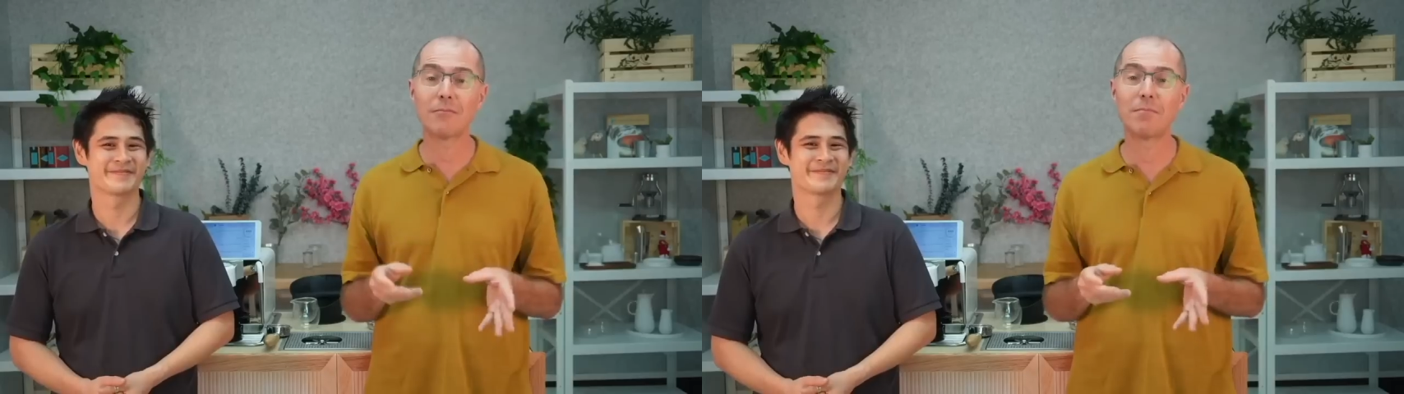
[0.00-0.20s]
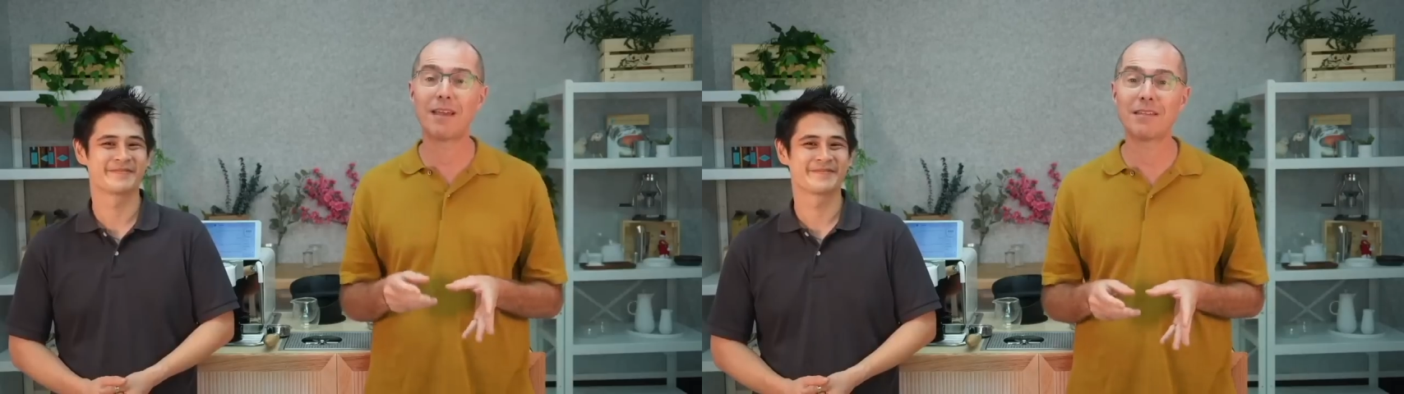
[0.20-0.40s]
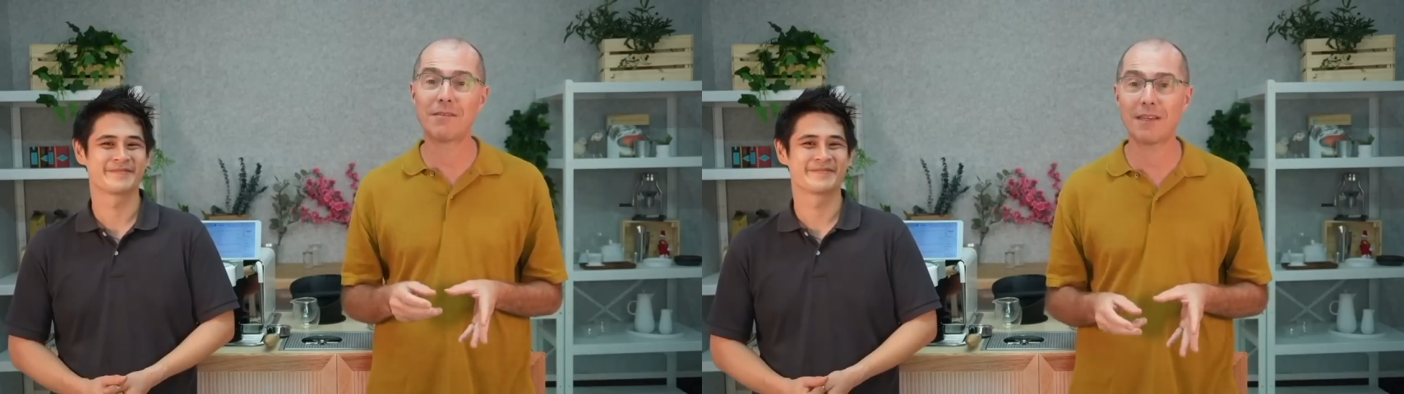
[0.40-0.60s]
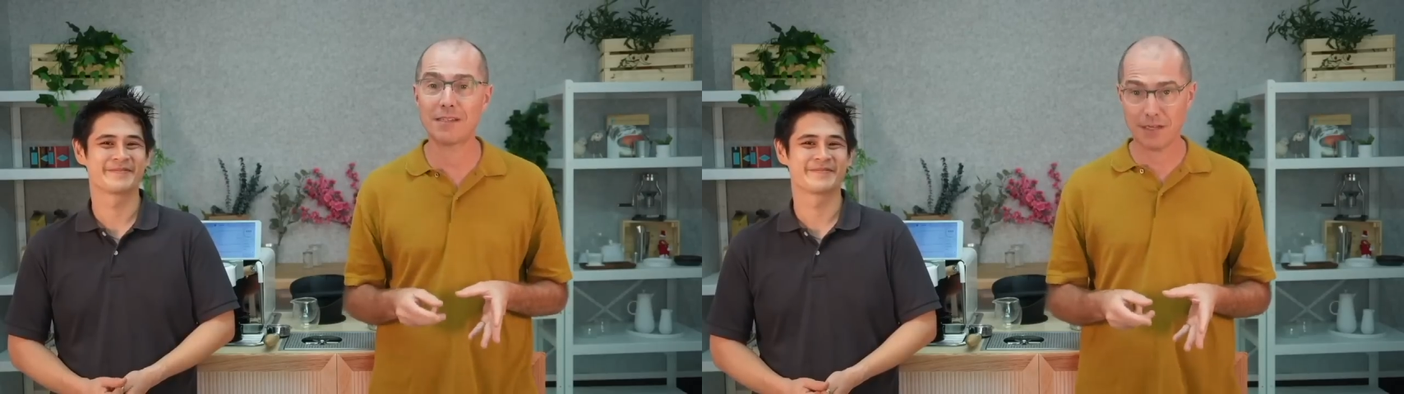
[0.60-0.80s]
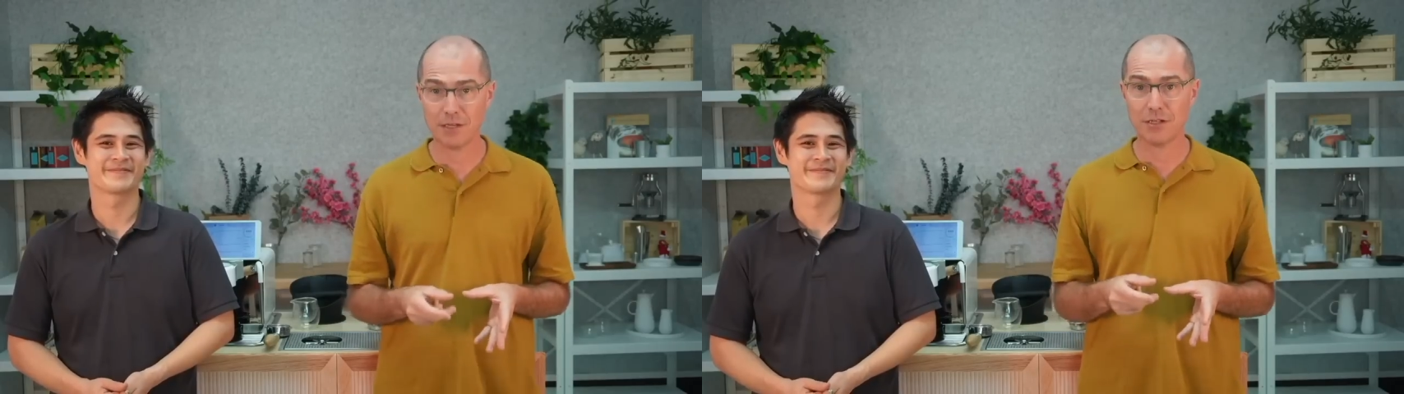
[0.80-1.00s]
Speaker 1: biggest
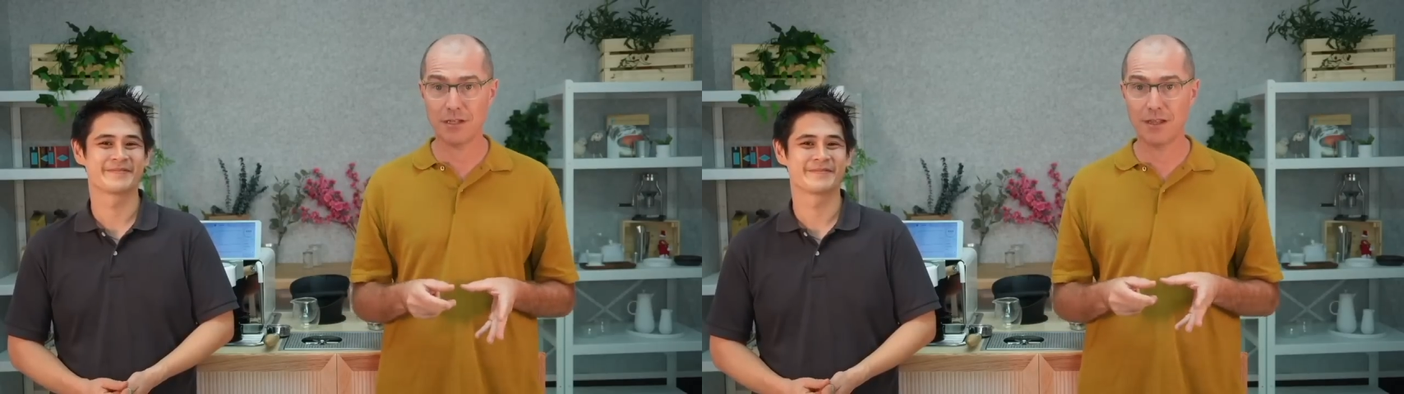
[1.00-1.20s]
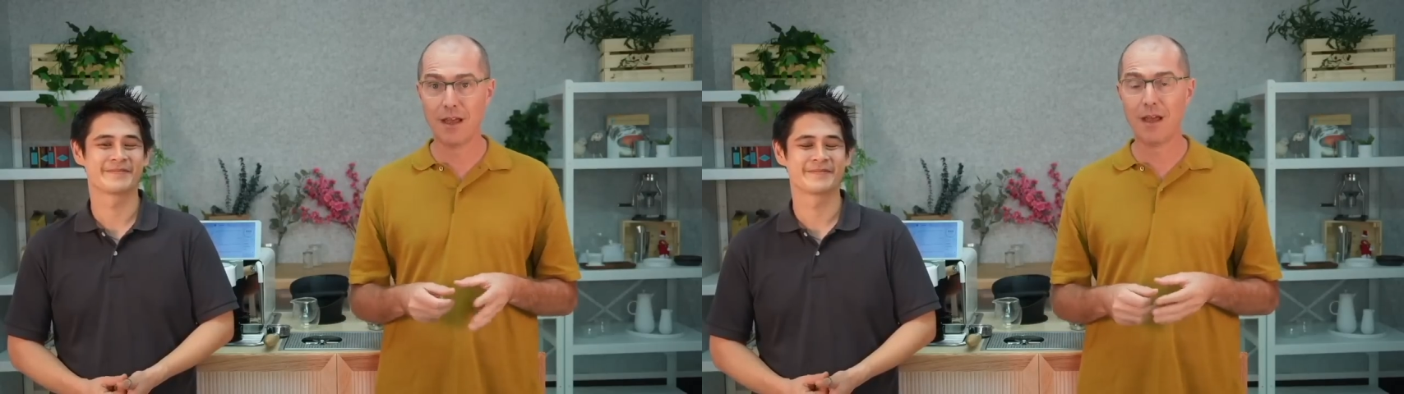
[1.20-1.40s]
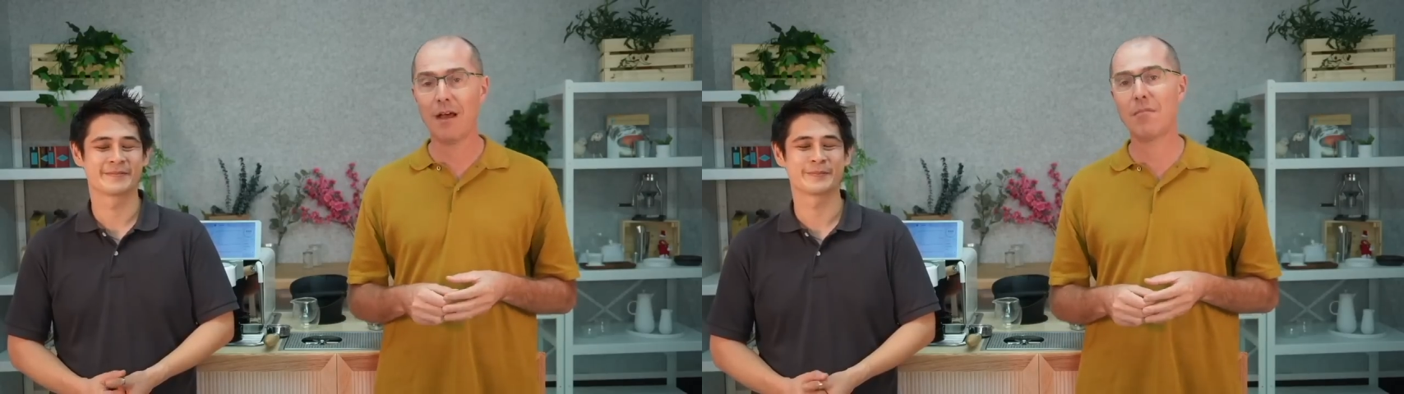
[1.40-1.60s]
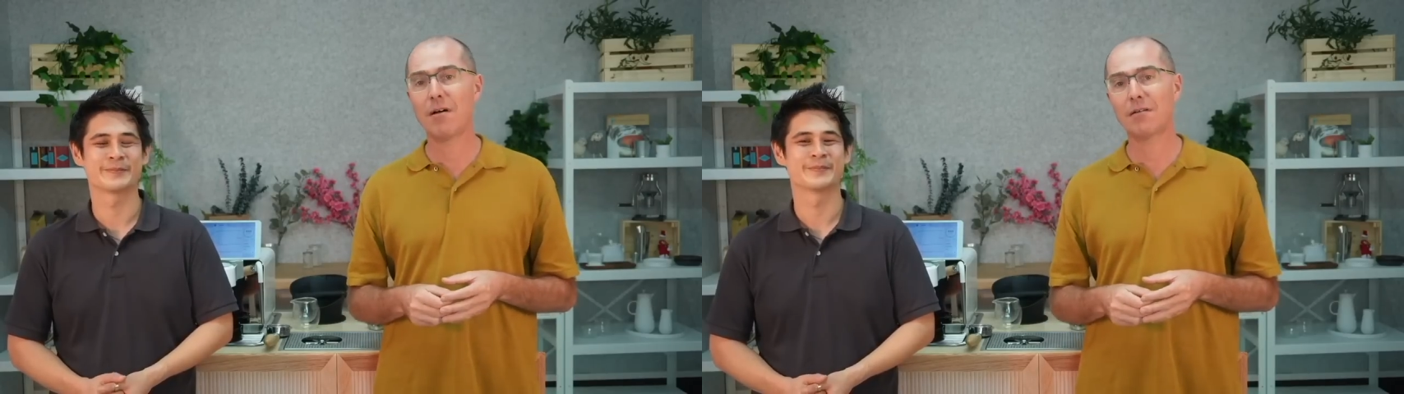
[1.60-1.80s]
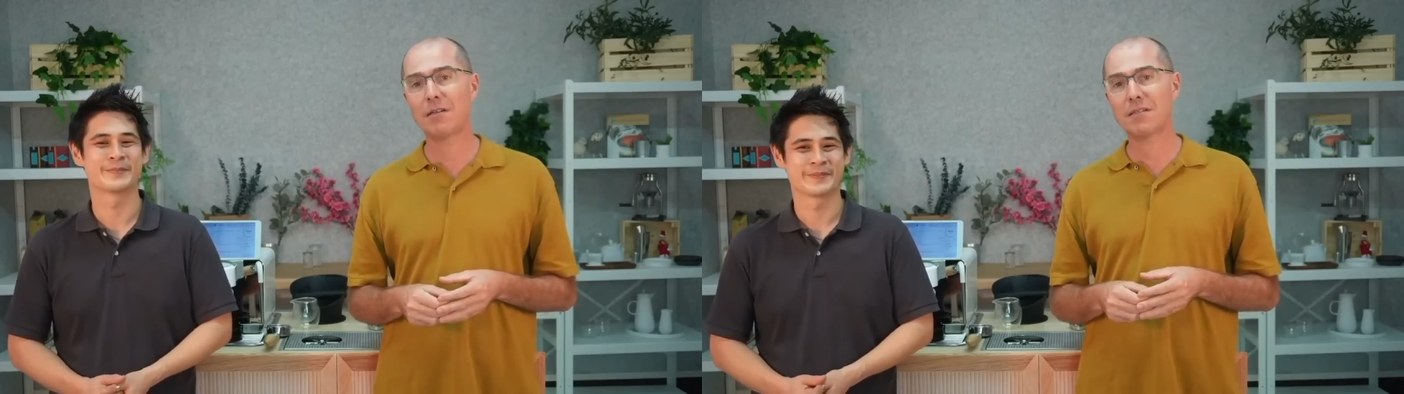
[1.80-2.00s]
fixation
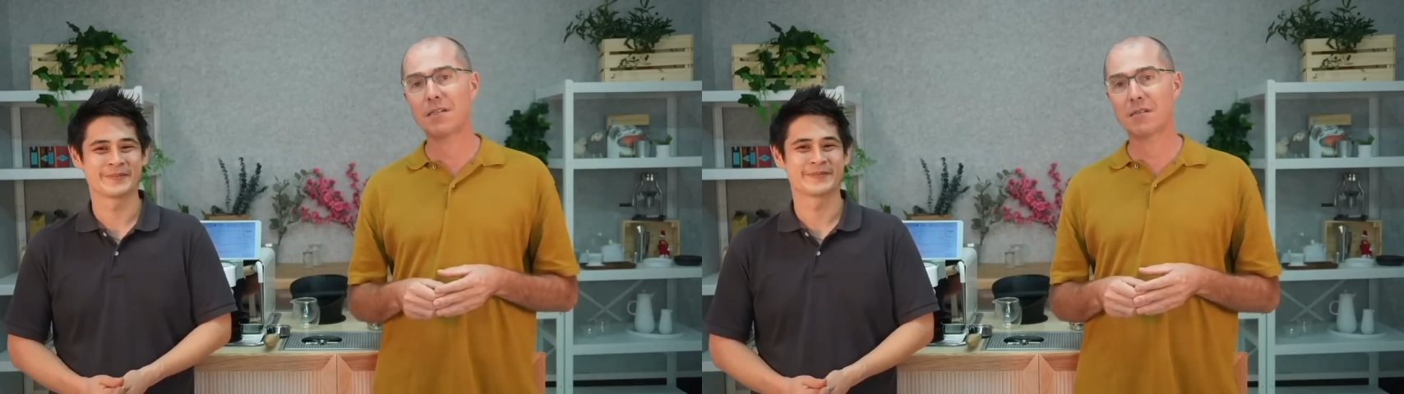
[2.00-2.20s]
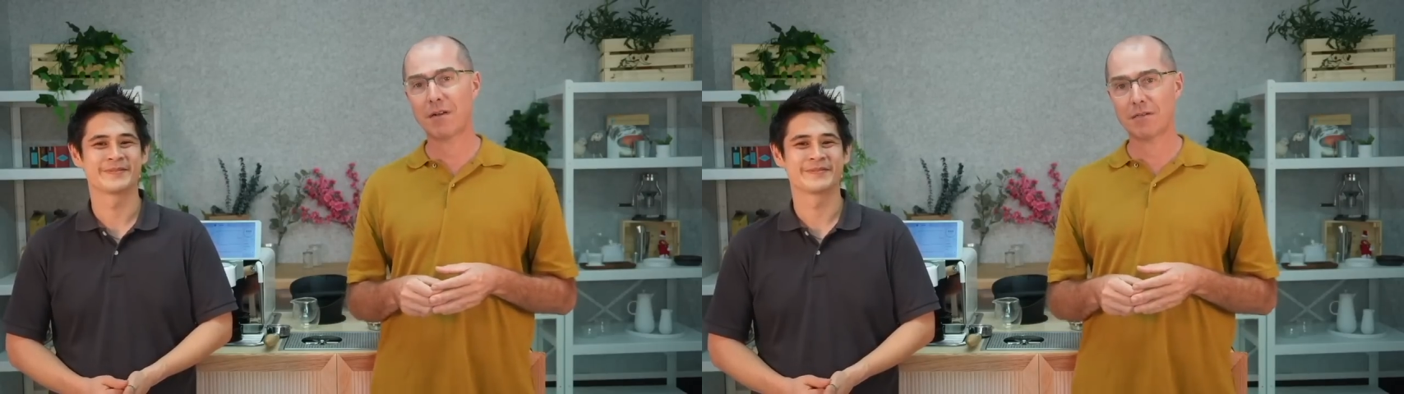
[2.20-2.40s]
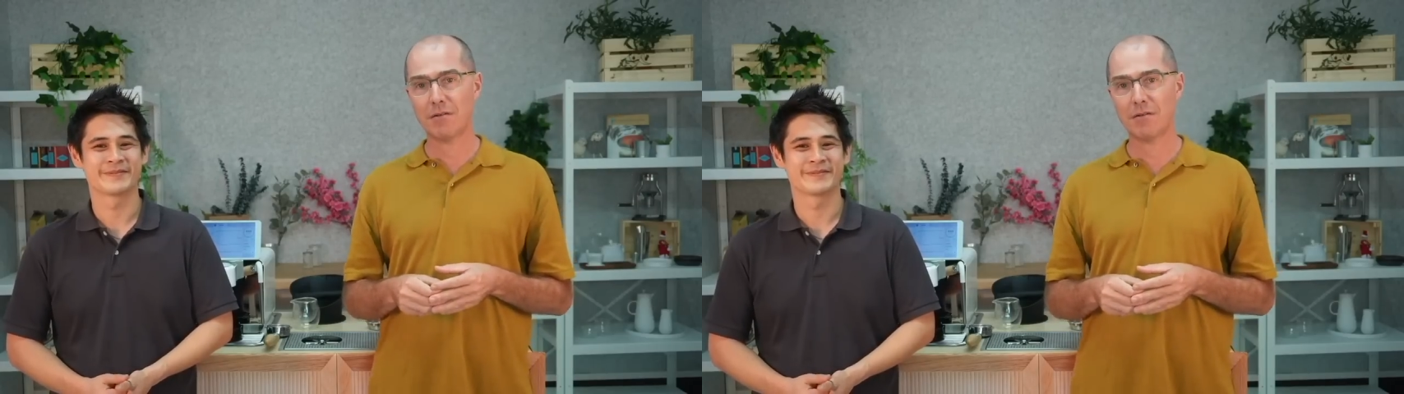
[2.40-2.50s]
among decent espresso